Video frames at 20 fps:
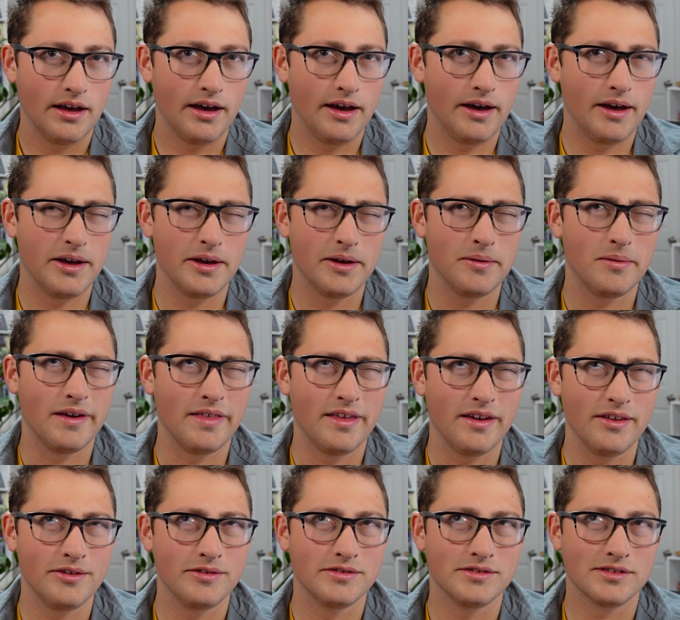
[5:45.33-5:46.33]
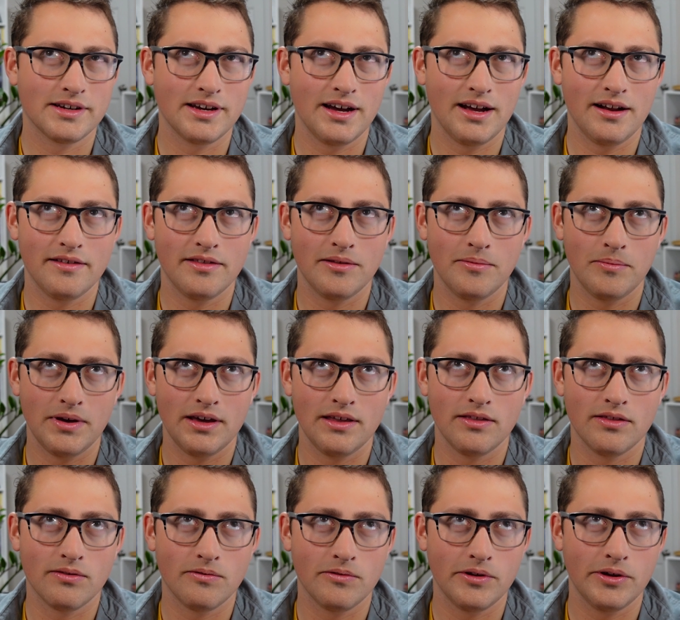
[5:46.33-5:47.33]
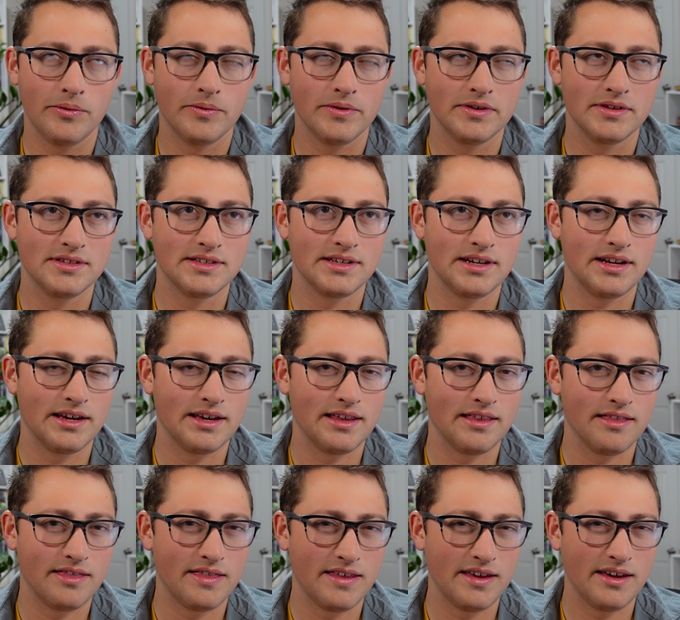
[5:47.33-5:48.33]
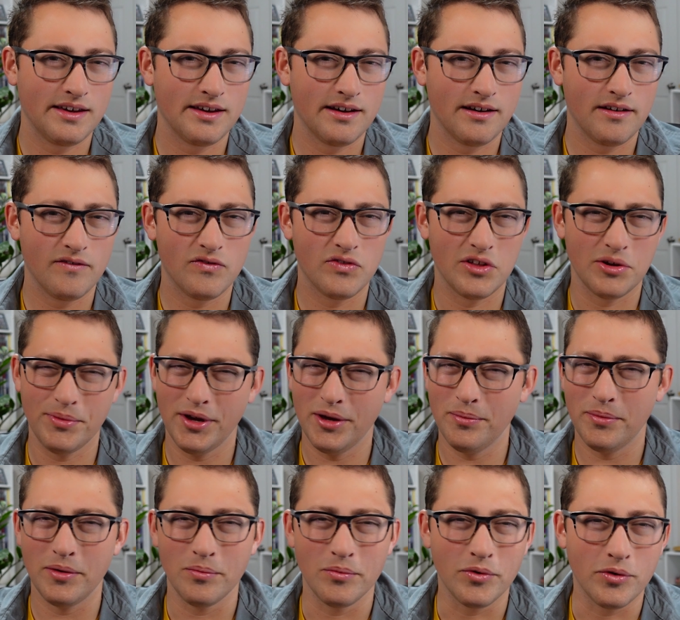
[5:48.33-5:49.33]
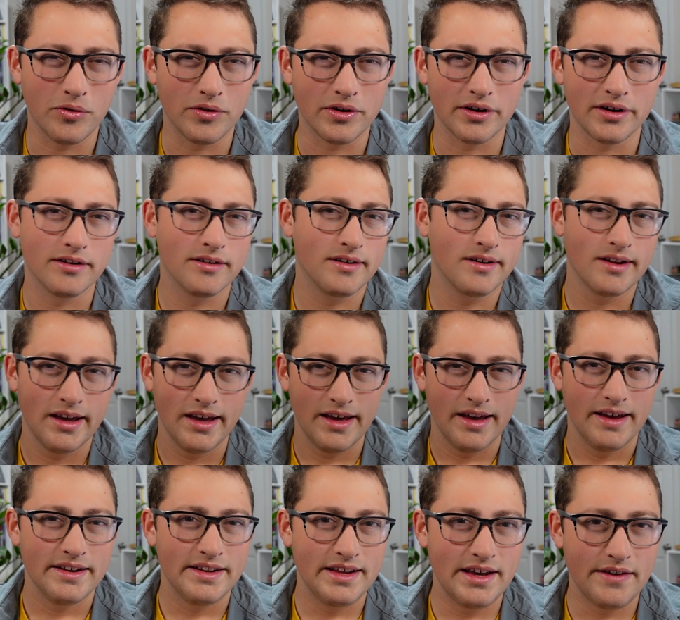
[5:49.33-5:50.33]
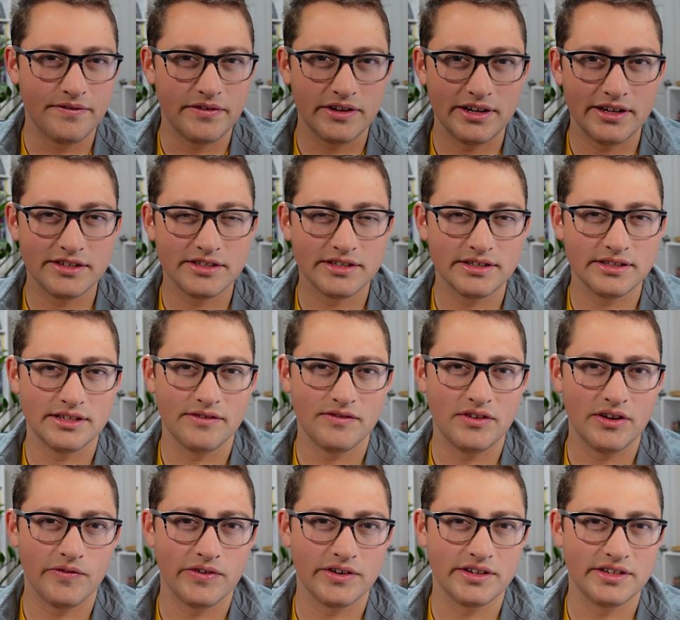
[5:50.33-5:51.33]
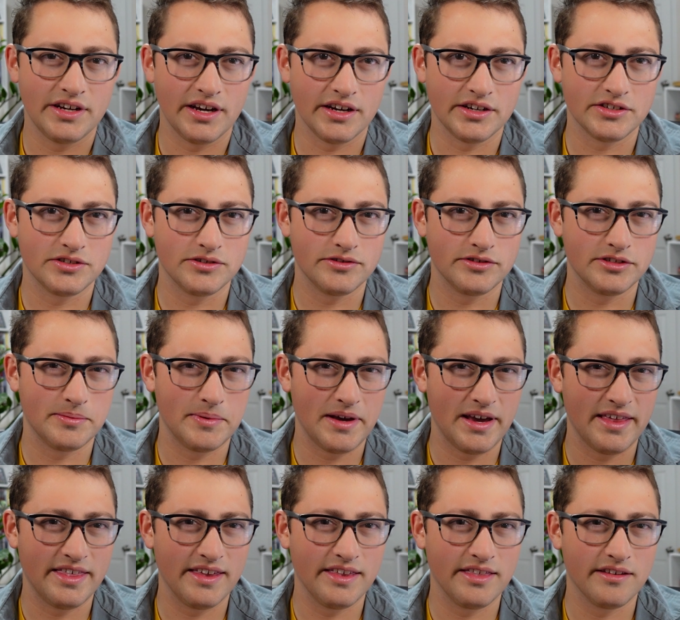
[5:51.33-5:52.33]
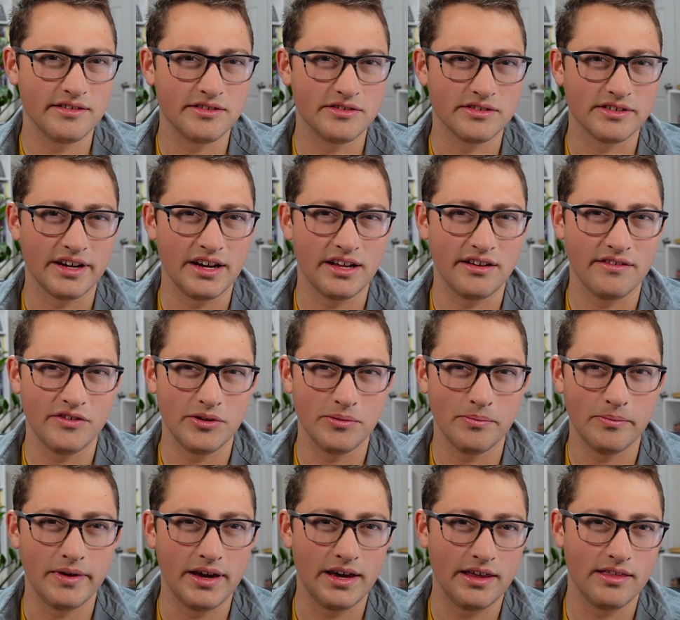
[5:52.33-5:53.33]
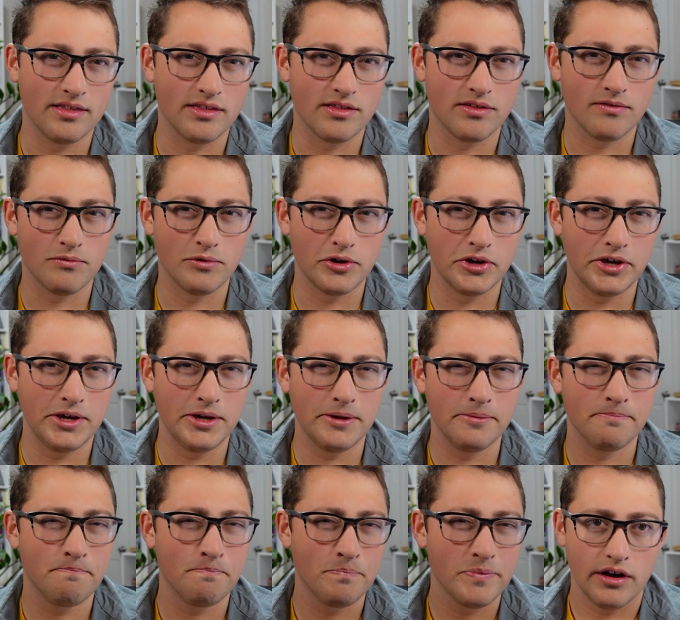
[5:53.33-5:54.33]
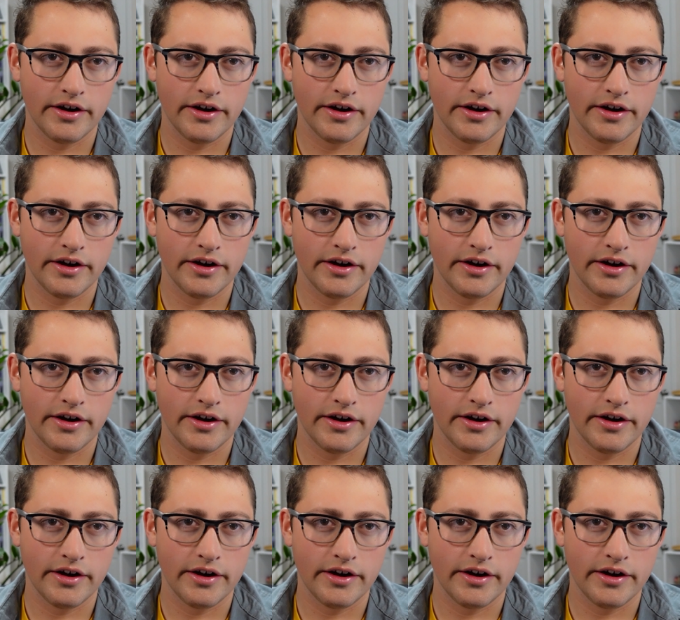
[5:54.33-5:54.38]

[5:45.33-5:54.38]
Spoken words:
I think those are kind of the main three ones that I can think of. There may be more definitions of different textures, but I think those are kind of your main three.